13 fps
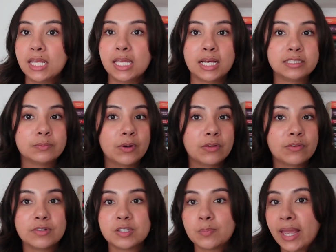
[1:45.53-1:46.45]
he has both
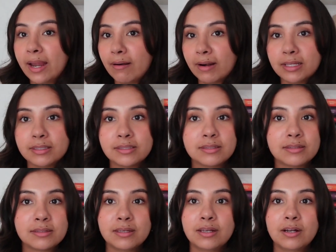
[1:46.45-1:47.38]
of his
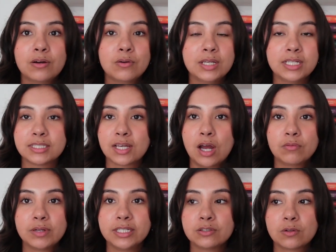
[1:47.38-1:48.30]
parents, you know, he's
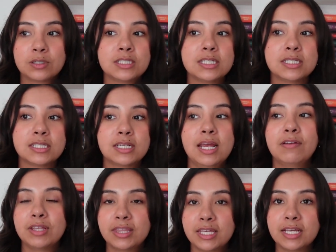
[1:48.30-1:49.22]
got resources and
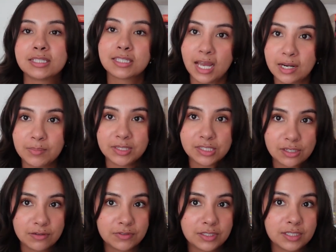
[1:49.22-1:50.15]
everything has kind of been
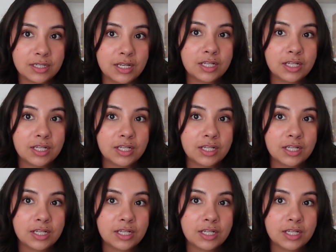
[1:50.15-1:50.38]
served